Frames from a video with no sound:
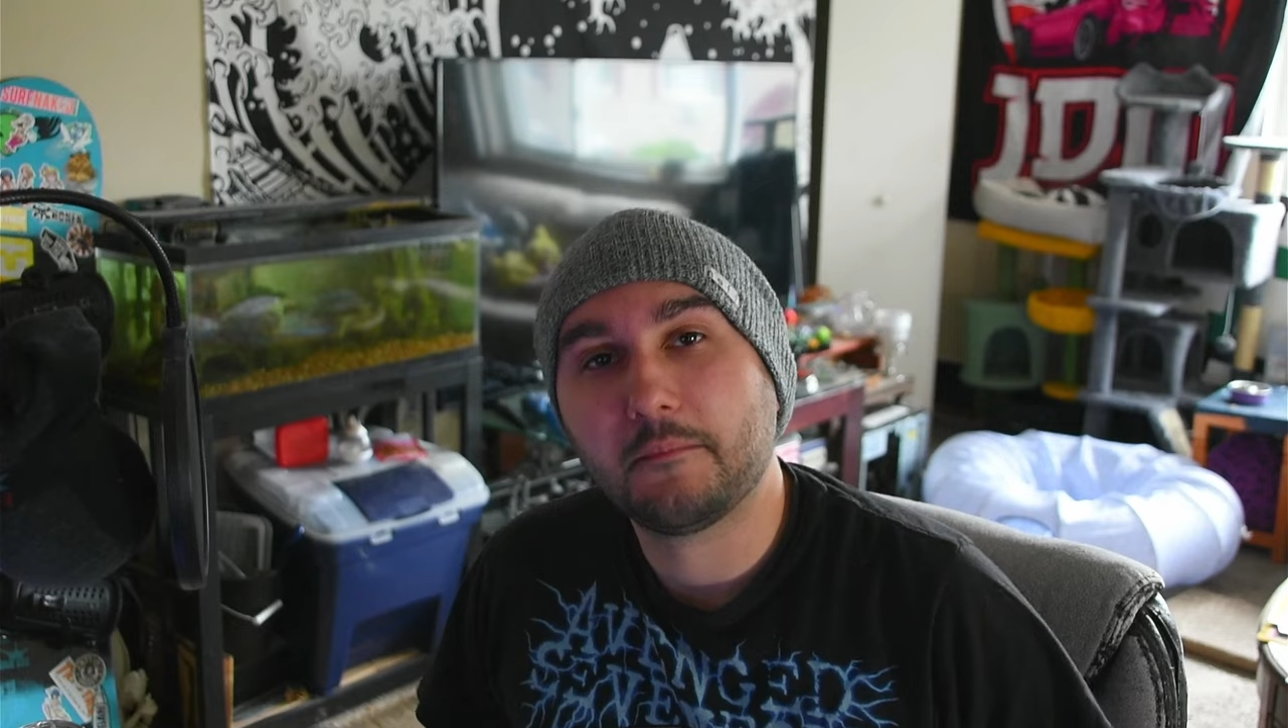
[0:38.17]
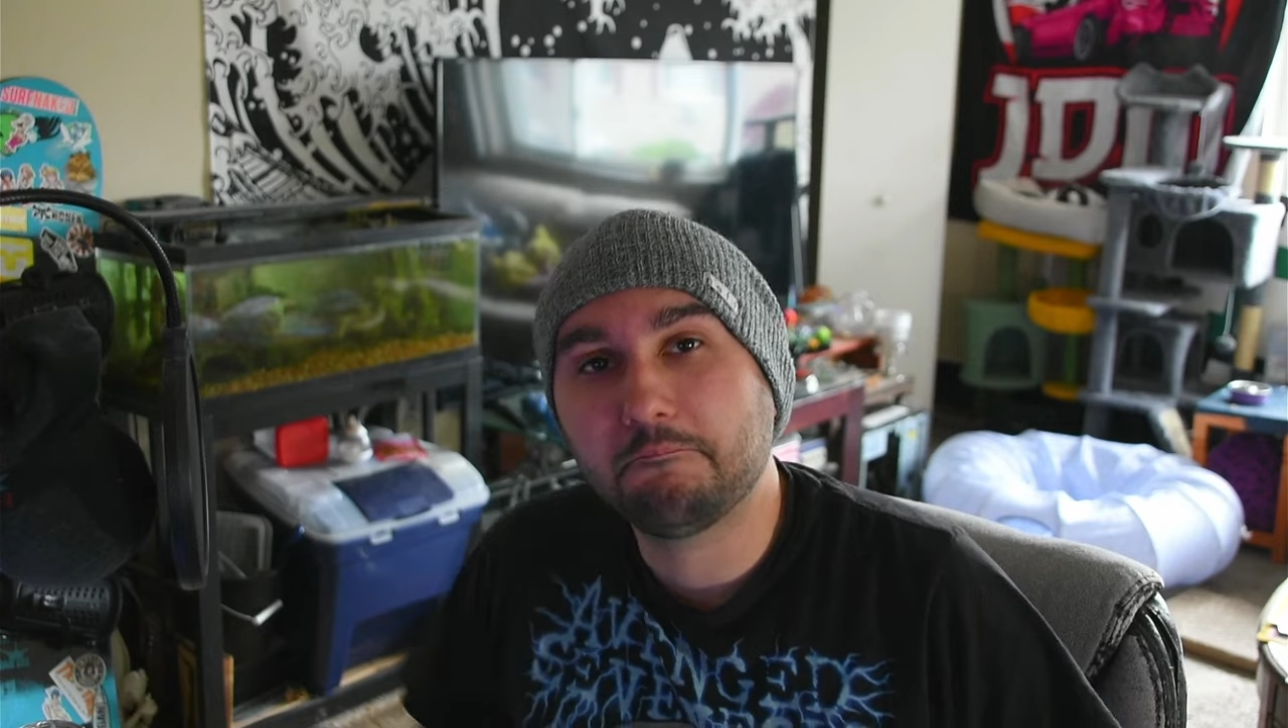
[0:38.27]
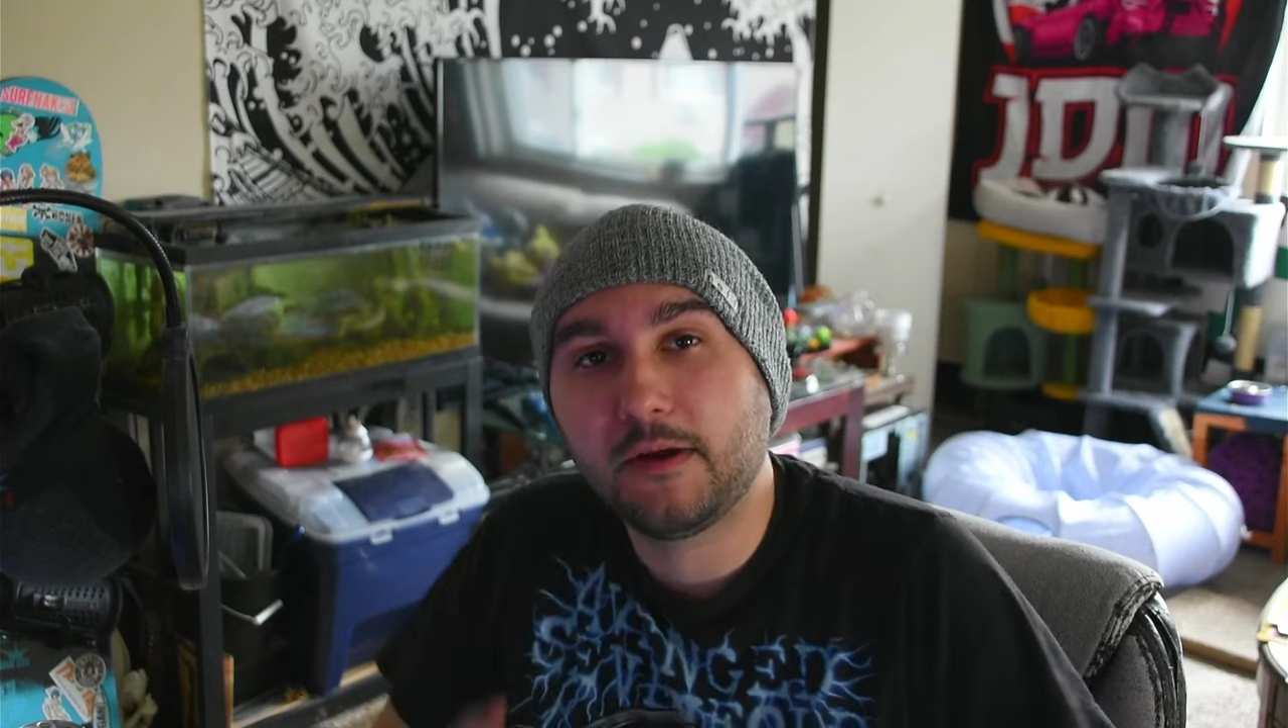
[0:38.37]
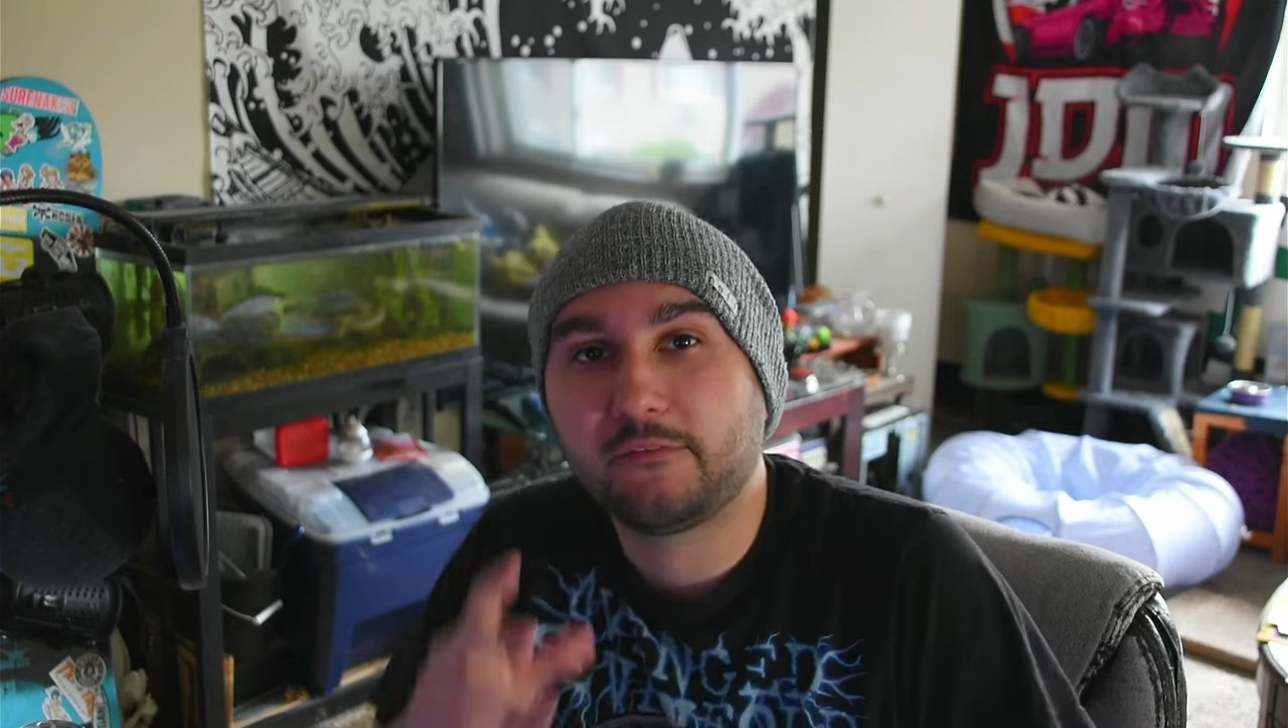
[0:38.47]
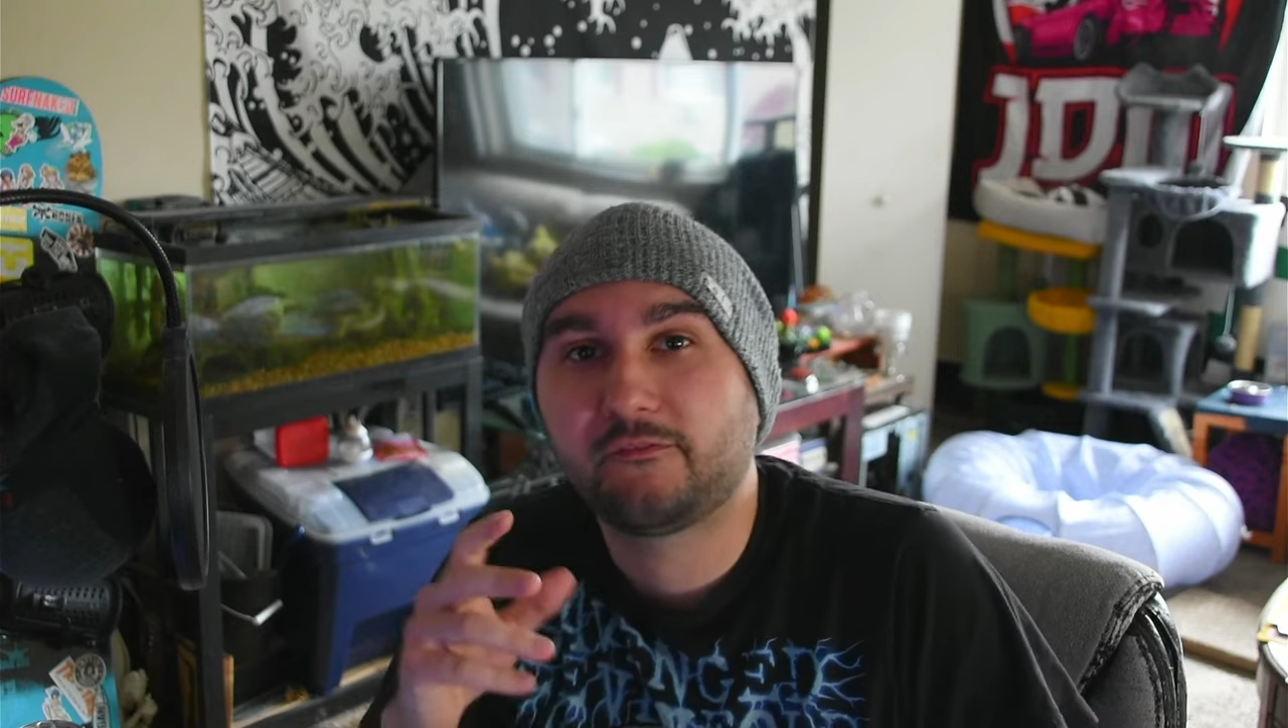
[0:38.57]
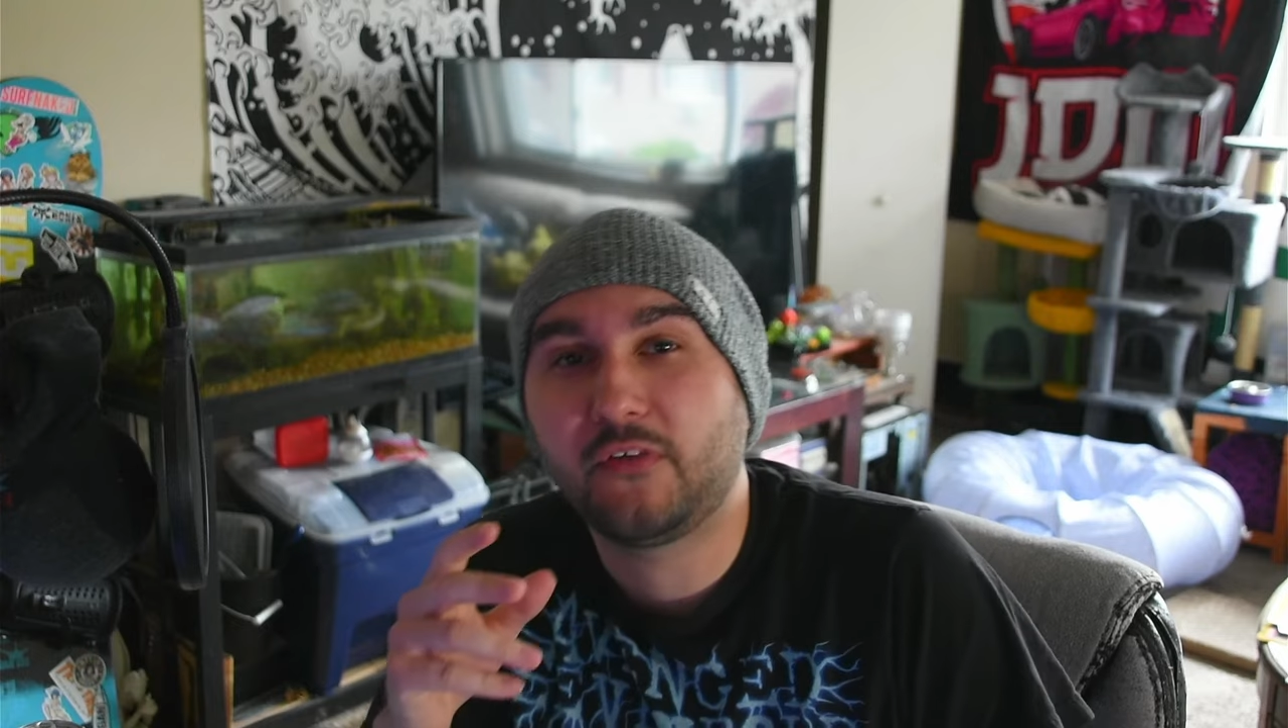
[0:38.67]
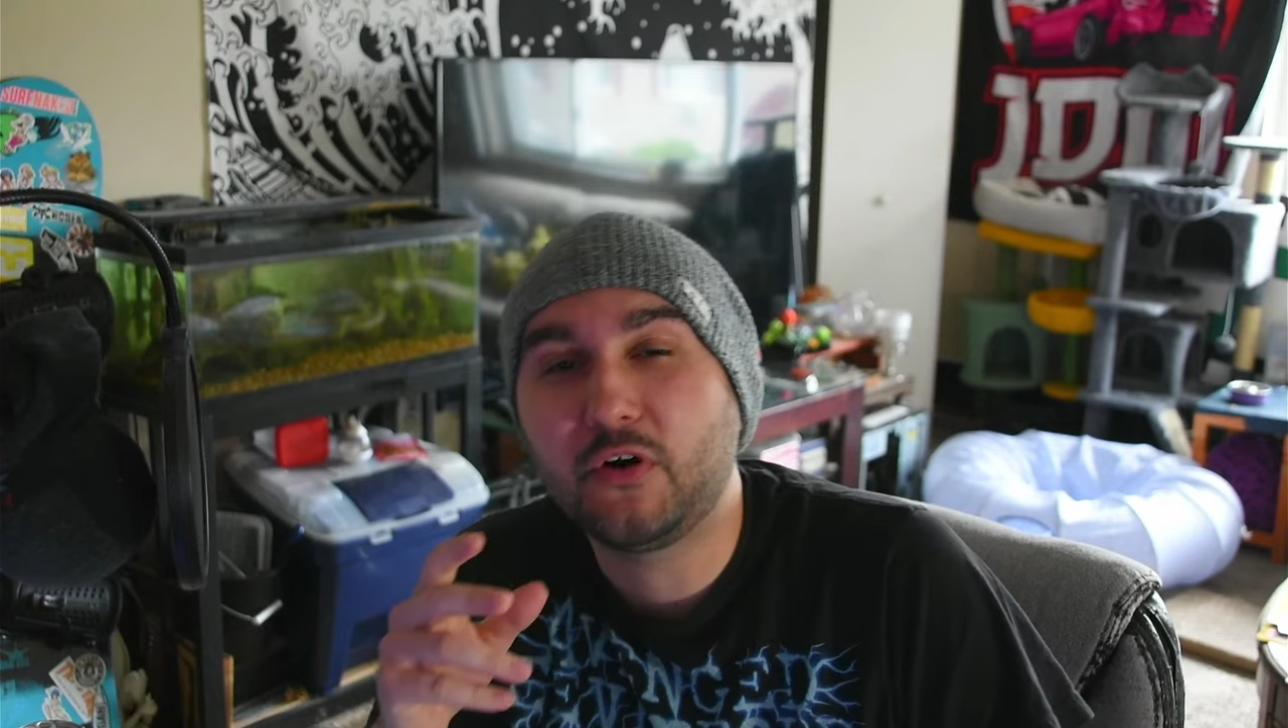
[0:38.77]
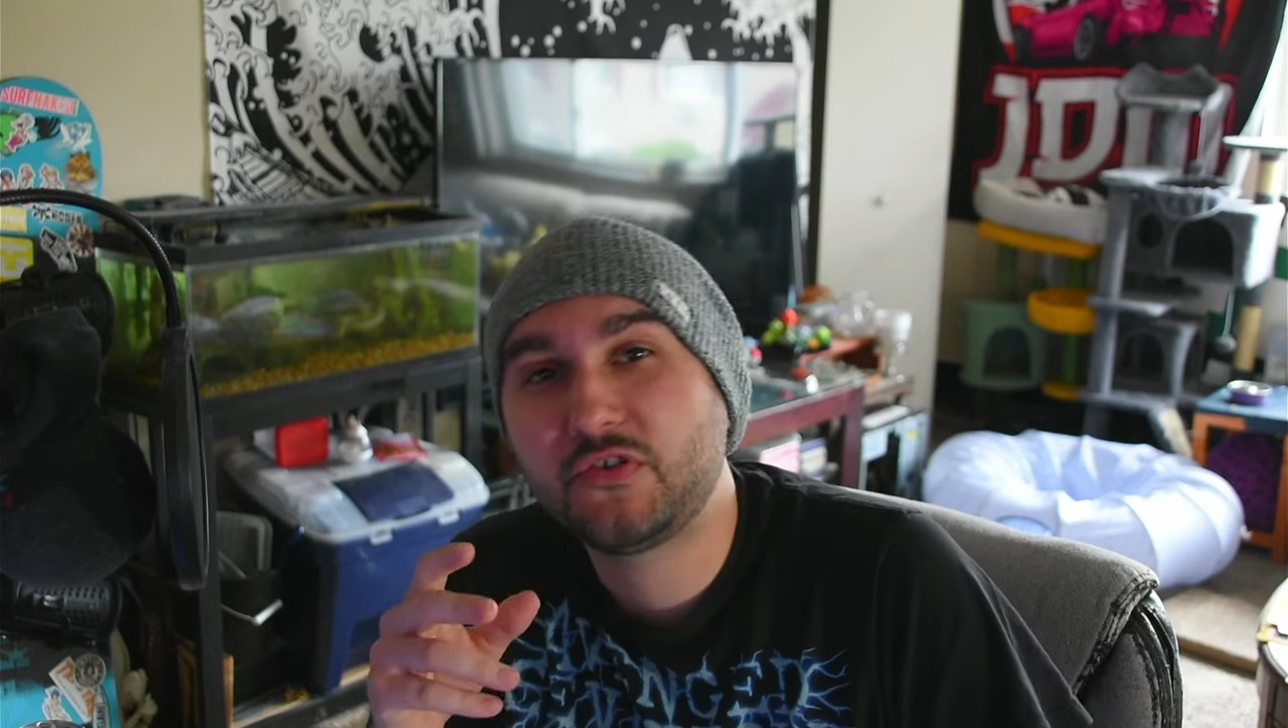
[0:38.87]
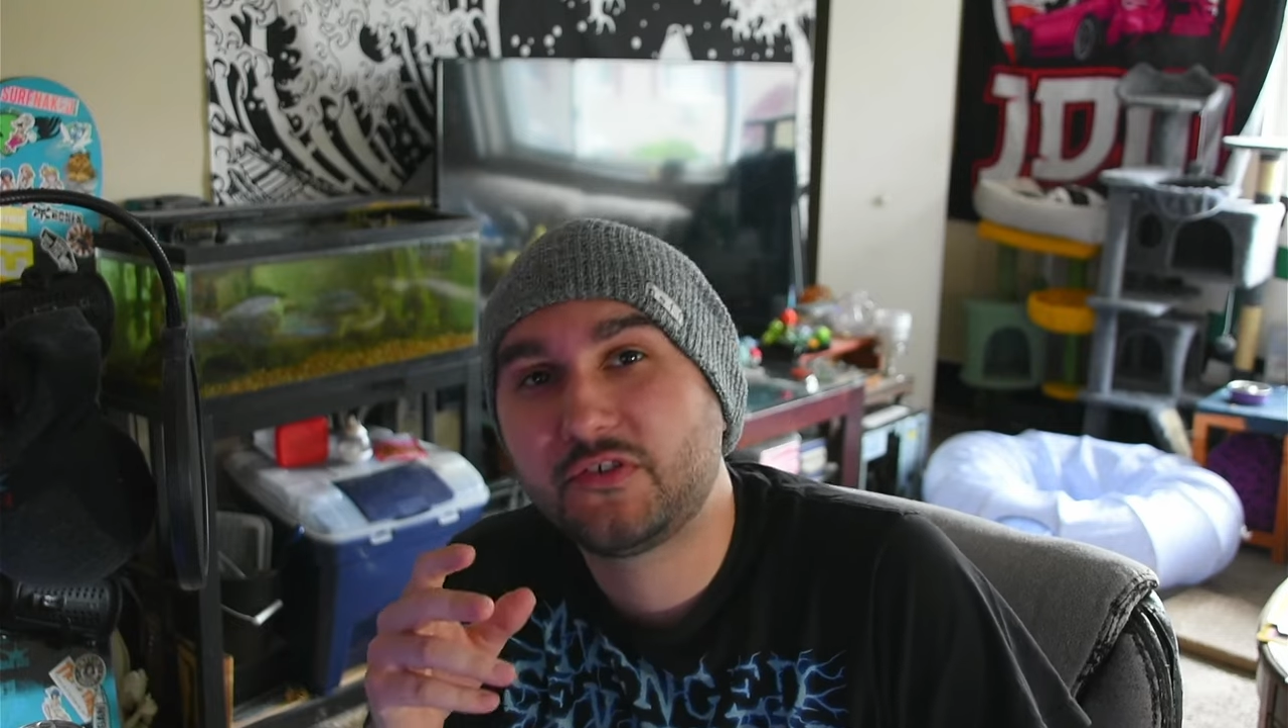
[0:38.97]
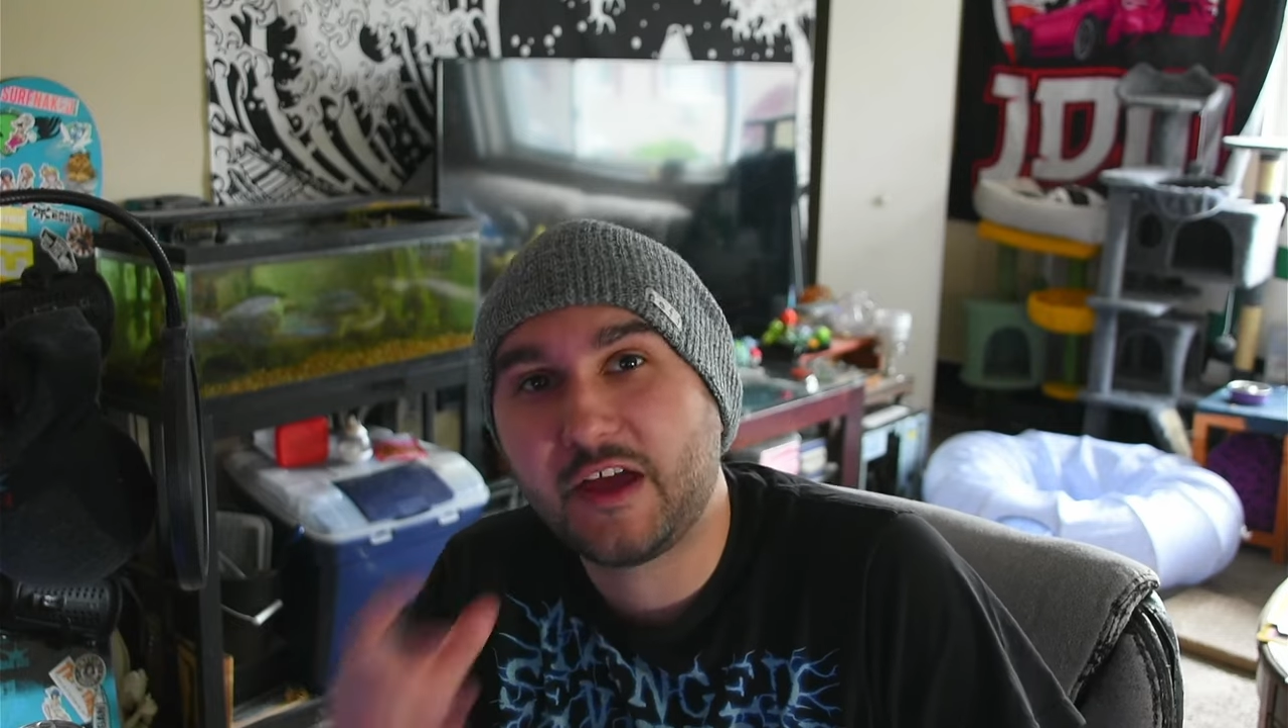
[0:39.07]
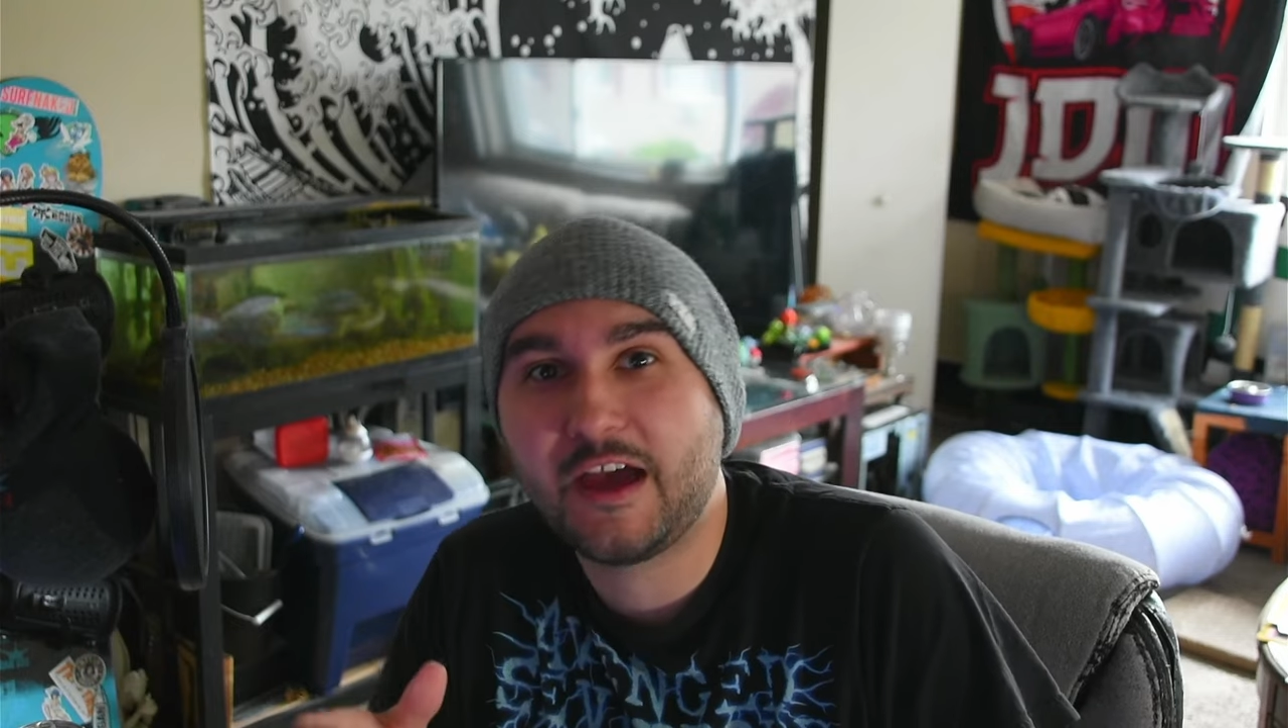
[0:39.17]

My first